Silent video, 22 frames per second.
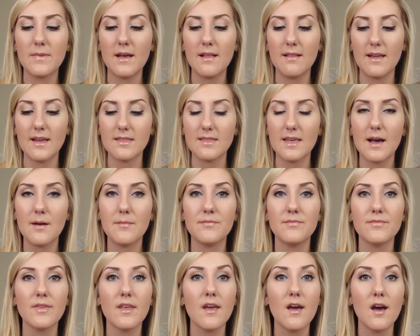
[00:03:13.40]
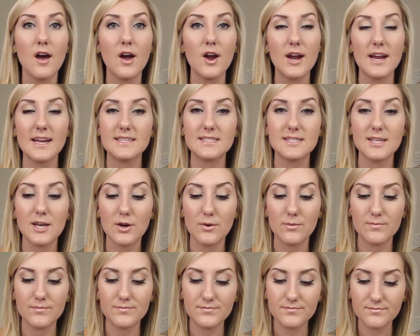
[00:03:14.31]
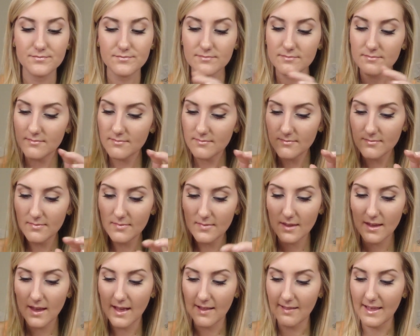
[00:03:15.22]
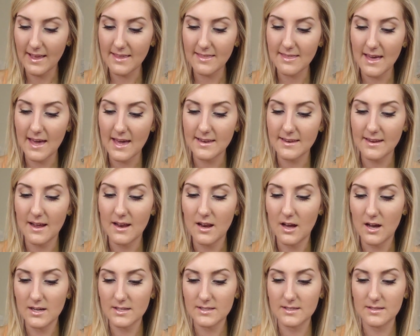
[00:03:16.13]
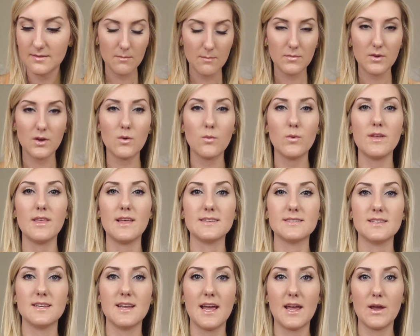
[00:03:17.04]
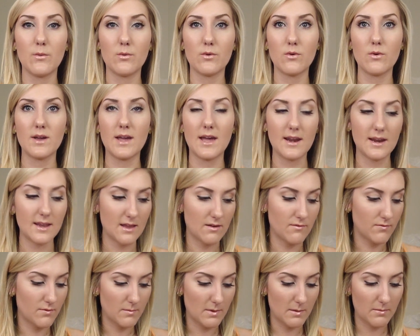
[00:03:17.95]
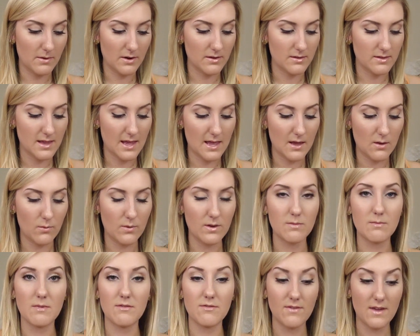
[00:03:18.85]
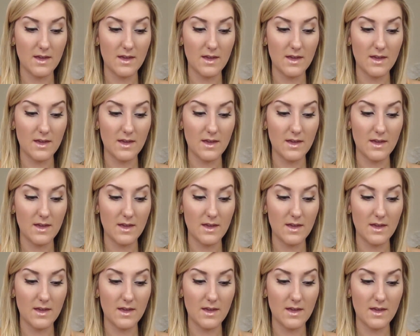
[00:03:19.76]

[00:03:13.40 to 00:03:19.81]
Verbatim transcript: I like that. Alright, so I like that a lot. I'm gonna wear that tonight. We're going out again for my birthday with my